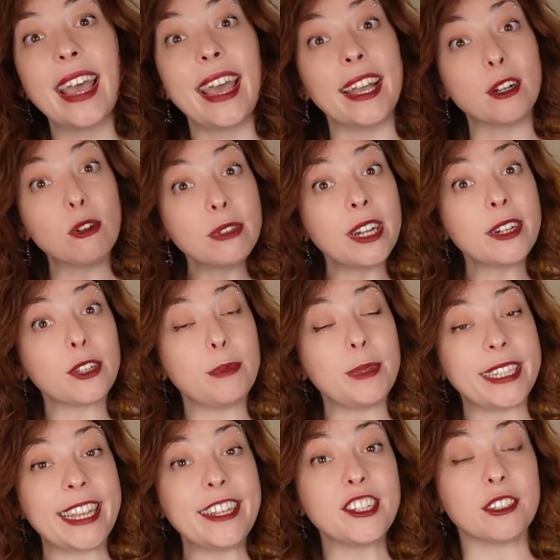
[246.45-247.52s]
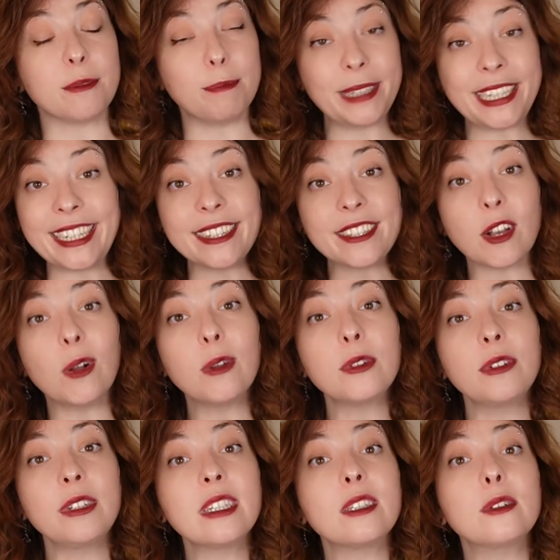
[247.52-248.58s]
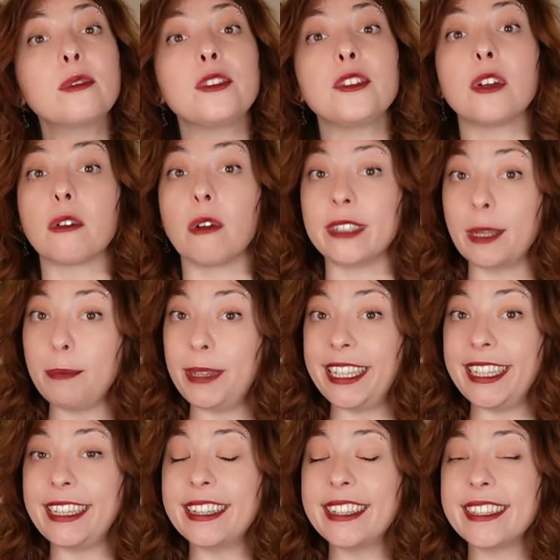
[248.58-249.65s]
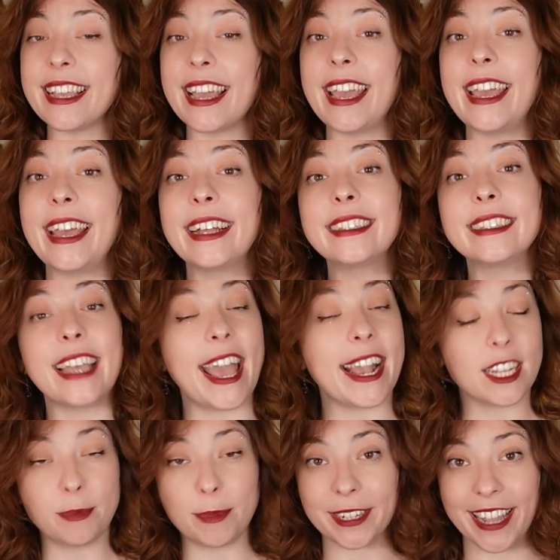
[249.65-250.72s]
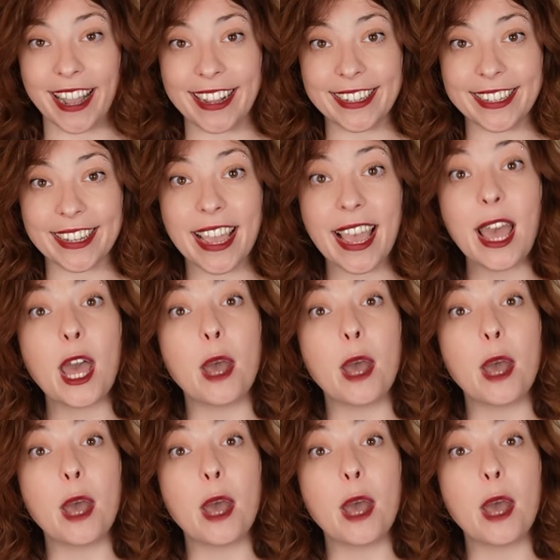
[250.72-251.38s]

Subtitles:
A good argumentation piece also includes your own opinions and expertise.